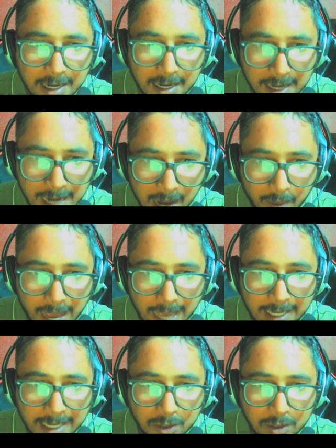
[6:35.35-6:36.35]
Now I
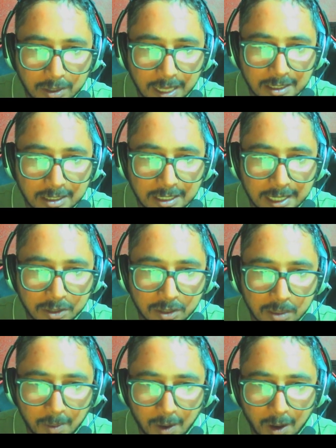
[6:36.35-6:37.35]
get to take the
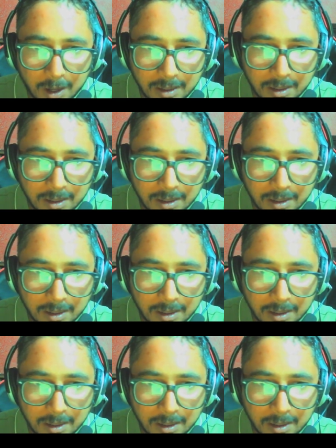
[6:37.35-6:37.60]
central pawn.